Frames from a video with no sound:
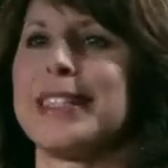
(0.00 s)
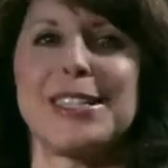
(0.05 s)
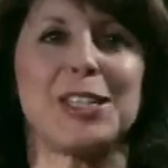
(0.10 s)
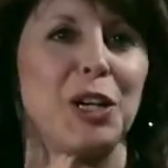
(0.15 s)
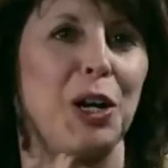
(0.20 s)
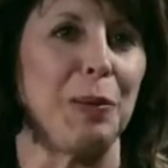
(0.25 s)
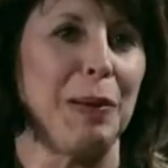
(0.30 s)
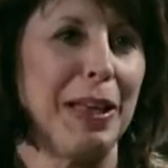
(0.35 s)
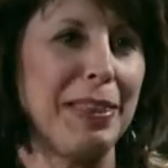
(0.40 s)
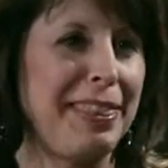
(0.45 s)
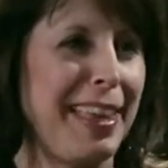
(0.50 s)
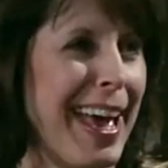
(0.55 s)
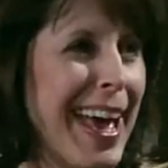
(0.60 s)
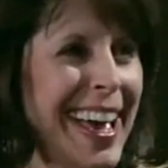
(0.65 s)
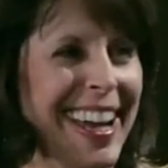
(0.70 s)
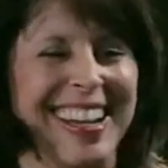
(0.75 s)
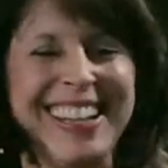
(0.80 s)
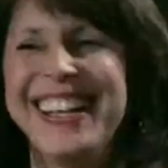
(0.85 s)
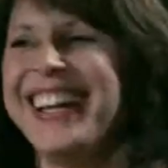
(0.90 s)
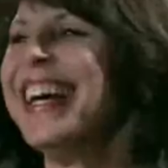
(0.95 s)
Sorry about that.
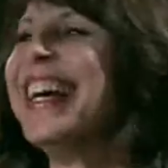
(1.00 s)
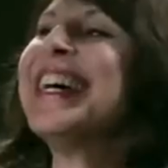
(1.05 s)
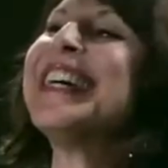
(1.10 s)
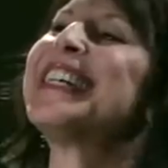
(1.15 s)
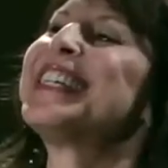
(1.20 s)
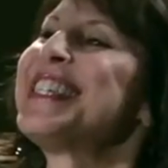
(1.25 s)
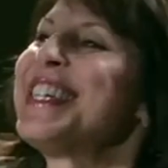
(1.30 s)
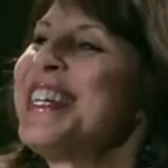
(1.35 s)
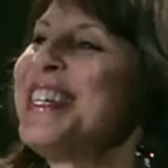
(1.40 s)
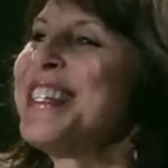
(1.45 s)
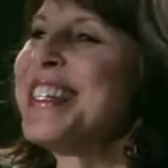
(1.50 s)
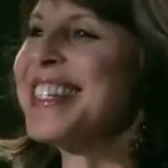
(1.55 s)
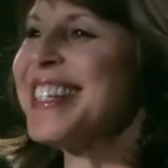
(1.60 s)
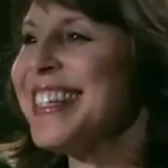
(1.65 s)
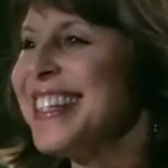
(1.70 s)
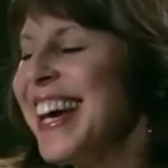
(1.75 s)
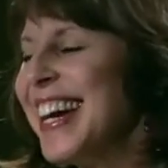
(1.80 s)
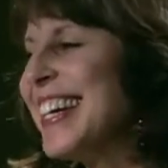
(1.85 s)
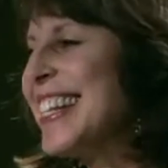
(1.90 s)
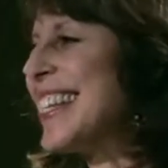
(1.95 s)
She used to
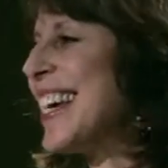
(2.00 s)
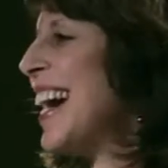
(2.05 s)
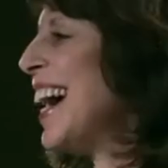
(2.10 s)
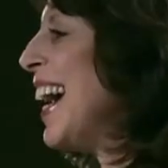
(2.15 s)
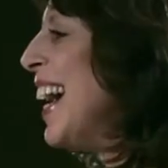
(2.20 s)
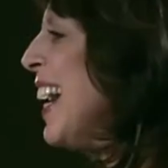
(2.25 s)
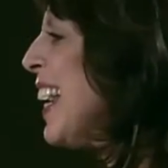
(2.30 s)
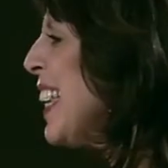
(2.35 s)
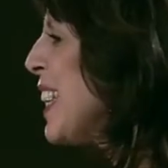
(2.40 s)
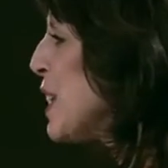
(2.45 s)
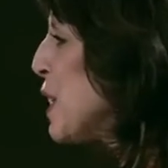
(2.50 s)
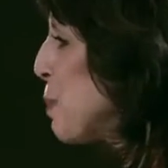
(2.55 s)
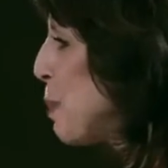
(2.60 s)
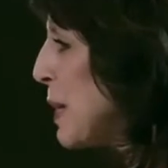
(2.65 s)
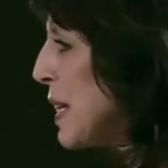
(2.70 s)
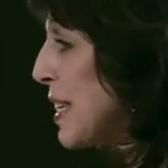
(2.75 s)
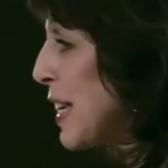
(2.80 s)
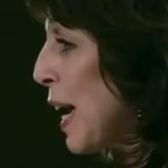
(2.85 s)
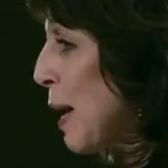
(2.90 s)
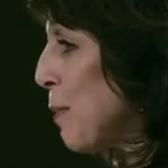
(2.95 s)
like to hike and
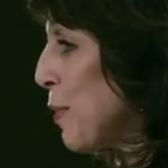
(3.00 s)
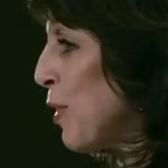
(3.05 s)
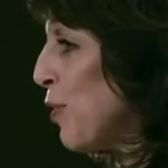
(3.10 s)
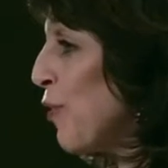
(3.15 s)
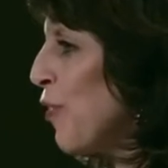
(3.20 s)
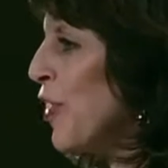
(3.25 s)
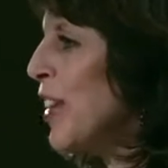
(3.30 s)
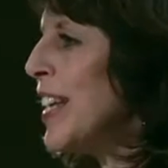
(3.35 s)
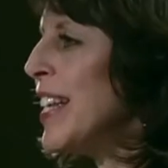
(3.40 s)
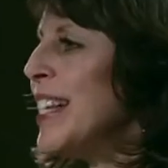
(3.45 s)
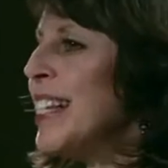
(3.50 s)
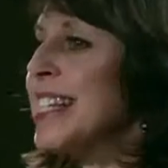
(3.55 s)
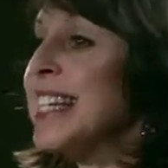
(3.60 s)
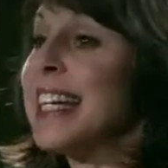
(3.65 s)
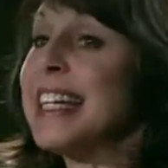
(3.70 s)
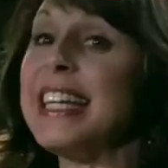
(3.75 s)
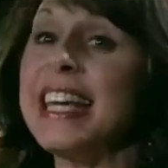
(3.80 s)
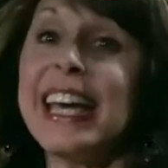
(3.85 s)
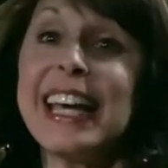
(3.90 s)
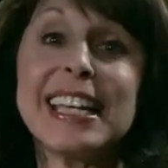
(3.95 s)
spend time with friends.
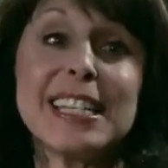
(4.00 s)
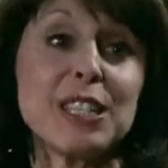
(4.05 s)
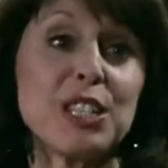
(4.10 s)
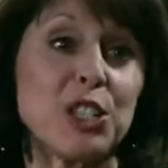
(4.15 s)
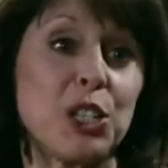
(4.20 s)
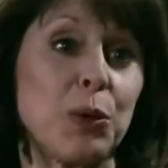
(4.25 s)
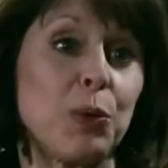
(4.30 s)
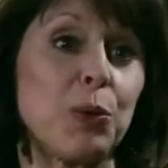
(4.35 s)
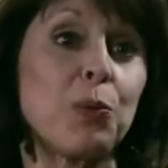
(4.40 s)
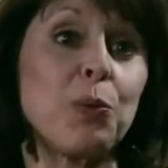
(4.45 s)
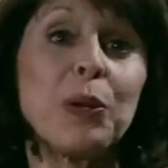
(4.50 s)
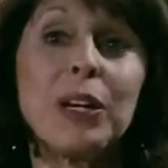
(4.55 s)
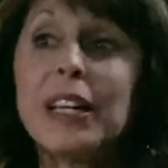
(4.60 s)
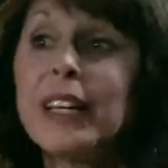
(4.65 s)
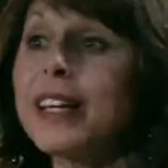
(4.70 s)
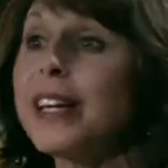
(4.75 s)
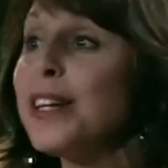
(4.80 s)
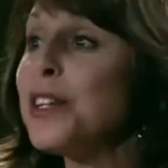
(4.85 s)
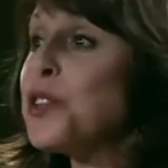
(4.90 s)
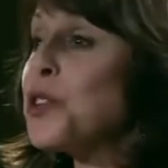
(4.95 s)
And yes, she would
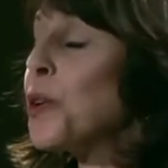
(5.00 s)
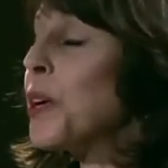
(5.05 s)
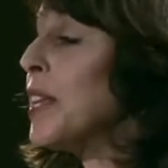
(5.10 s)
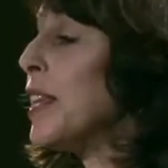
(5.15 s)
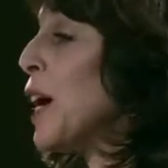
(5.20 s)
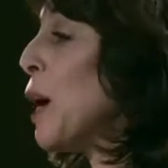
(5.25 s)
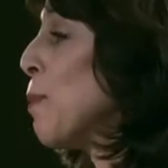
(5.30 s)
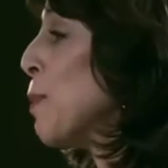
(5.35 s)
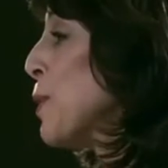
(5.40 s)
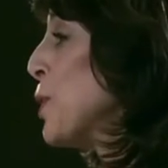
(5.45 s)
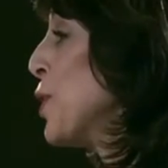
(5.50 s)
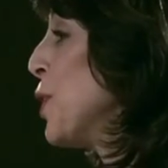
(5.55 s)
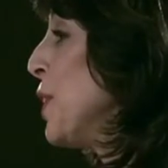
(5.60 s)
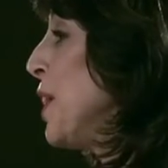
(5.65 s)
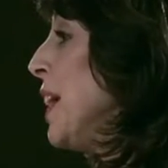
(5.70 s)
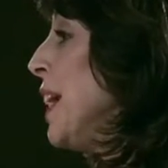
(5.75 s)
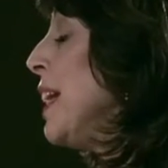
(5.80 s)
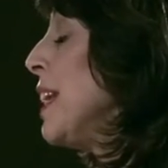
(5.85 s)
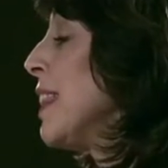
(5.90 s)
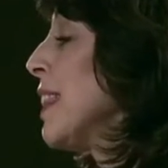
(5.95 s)
really enjoy the
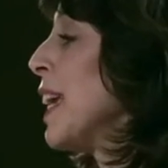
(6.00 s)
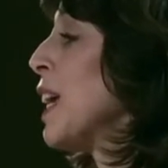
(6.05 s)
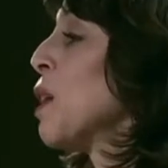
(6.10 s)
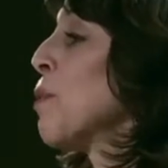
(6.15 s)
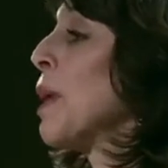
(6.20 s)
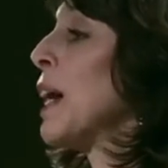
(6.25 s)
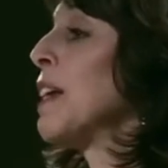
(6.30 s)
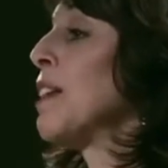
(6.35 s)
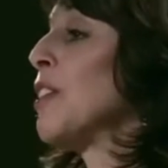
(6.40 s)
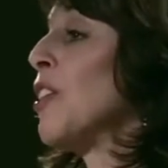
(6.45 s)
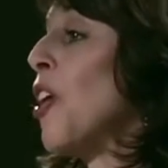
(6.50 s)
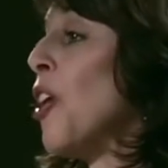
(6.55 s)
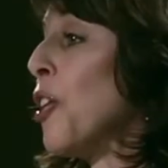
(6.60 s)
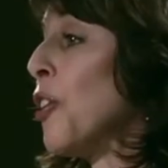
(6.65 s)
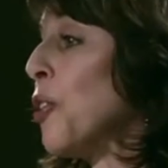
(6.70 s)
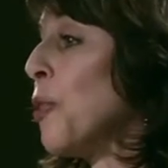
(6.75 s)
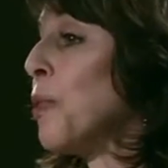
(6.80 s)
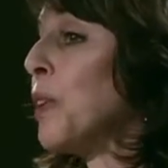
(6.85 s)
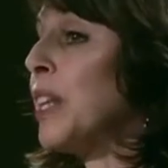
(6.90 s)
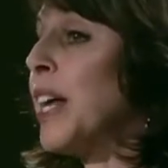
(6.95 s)
opportunity to think about a
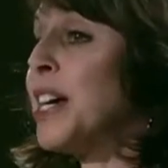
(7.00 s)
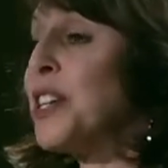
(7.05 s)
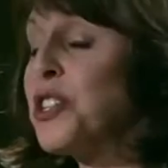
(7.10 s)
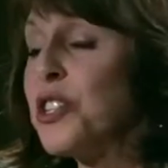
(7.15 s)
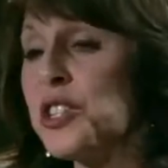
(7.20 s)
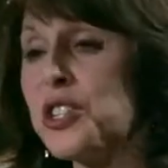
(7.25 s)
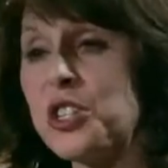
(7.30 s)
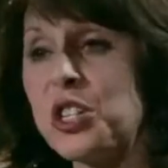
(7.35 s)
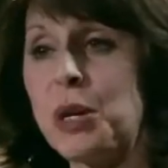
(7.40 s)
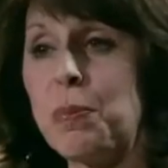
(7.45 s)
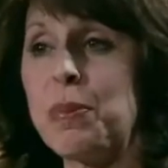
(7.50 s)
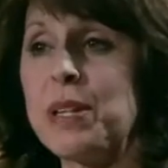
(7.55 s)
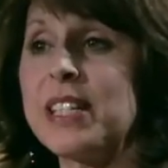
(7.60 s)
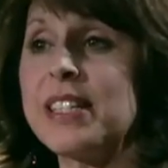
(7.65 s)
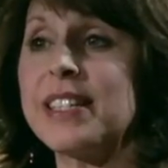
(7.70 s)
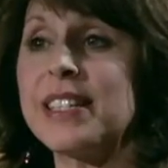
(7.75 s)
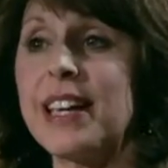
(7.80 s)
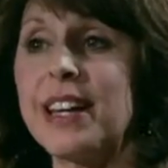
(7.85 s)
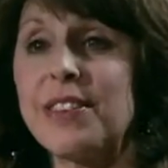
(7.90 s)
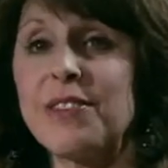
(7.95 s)
longer relationship
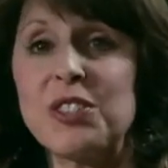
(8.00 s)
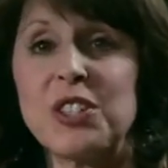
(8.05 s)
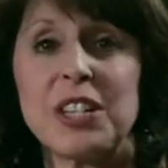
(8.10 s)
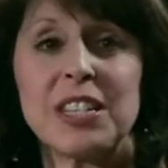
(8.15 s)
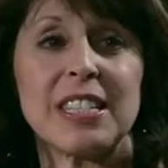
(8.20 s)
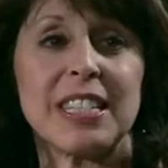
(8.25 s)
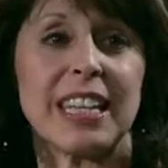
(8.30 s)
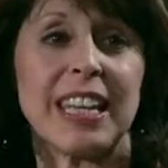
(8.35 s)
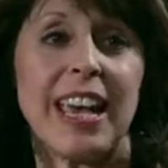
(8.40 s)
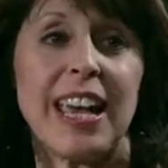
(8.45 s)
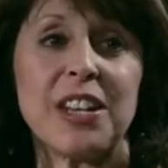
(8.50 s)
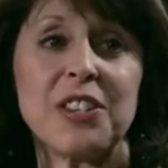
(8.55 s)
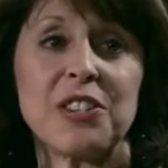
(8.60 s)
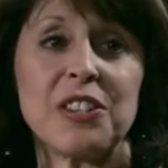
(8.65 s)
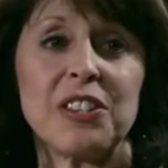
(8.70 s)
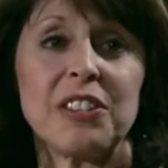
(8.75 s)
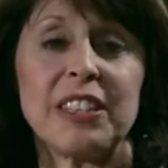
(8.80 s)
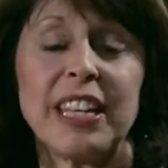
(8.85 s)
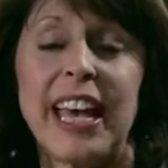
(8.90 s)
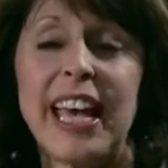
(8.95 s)
instead of just
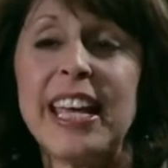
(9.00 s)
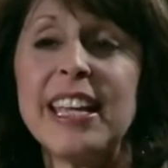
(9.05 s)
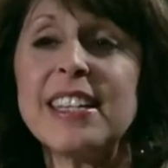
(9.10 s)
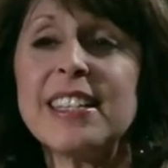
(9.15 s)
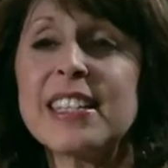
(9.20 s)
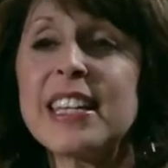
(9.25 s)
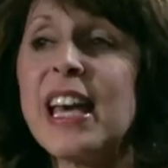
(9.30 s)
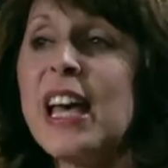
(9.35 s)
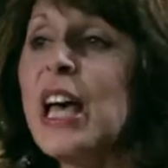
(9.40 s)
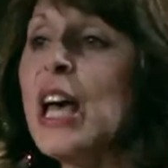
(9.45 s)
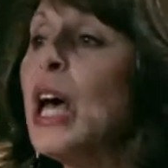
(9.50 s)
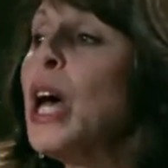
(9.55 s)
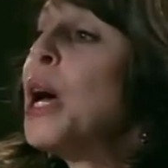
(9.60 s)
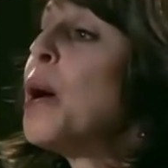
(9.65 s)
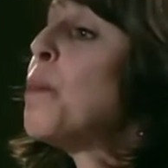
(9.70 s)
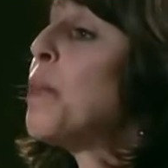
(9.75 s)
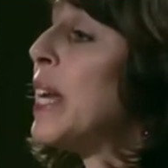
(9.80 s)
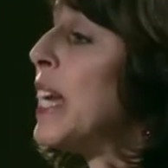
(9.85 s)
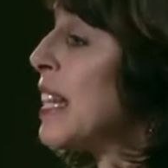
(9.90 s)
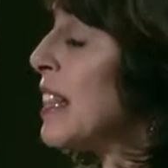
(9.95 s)
occasional dates.
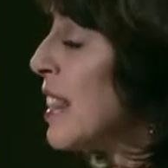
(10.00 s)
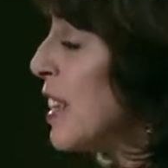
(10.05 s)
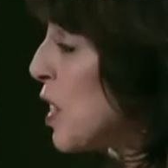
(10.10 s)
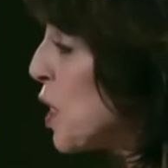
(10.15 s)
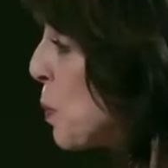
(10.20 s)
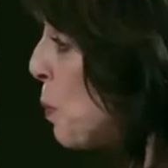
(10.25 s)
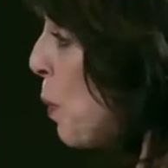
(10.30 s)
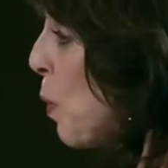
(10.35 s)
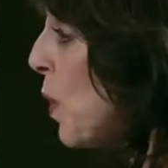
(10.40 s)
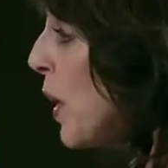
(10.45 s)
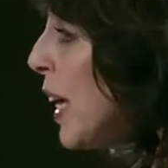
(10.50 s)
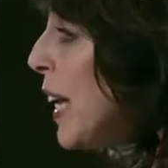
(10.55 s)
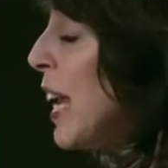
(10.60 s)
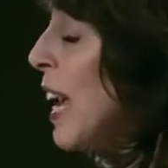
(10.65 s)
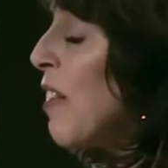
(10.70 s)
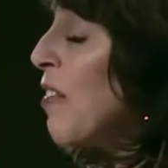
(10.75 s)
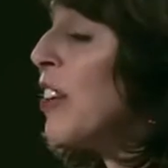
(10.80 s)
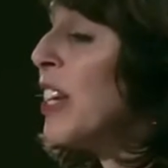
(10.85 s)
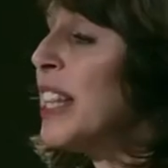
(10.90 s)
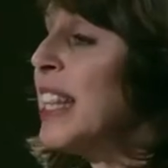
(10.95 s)
But at this point,
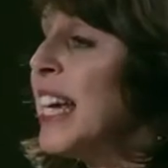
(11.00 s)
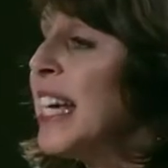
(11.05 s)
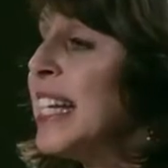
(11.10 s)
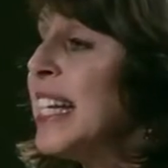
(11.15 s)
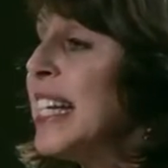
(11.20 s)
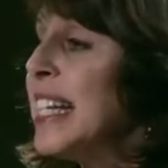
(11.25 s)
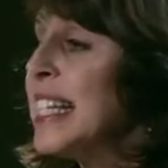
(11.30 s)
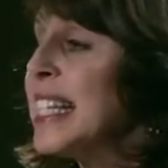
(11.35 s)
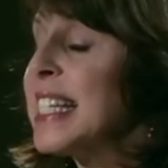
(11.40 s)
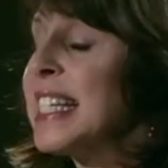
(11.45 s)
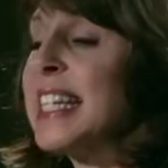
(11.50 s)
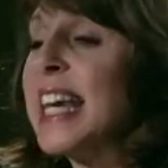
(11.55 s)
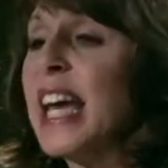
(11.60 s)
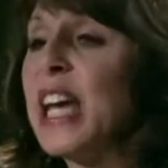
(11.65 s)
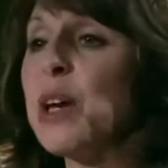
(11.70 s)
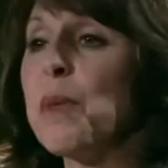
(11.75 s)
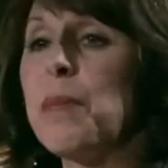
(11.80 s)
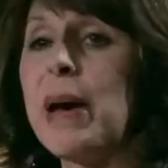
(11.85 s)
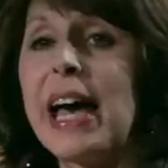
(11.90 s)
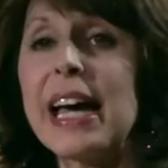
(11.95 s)
everything needs to
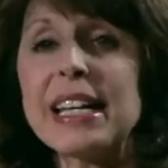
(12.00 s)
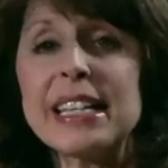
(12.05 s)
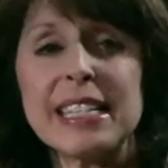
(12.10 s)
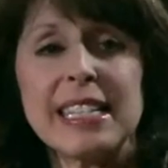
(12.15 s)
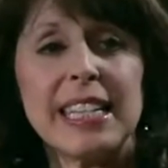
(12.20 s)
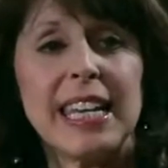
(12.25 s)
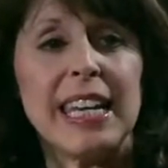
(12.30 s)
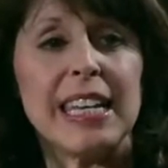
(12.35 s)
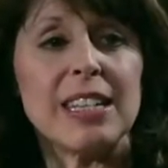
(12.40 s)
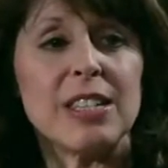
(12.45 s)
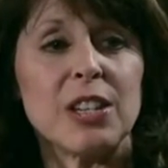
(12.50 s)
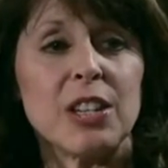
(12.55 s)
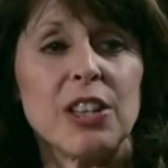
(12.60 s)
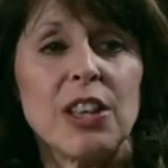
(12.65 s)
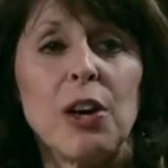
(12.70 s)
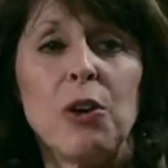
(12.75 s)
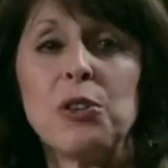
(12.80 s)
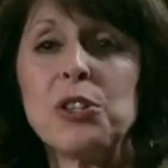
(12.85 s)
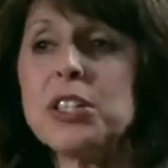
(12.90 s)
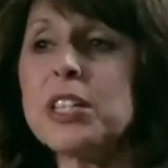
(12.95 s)
take a back seat to
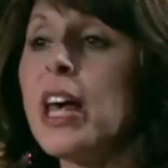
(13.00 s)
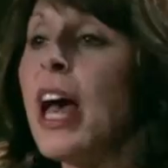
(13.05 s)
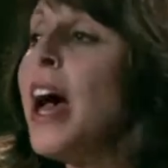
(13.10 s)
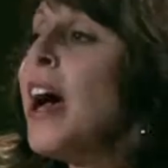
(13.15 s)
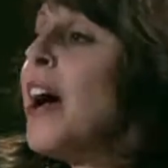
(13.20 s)
those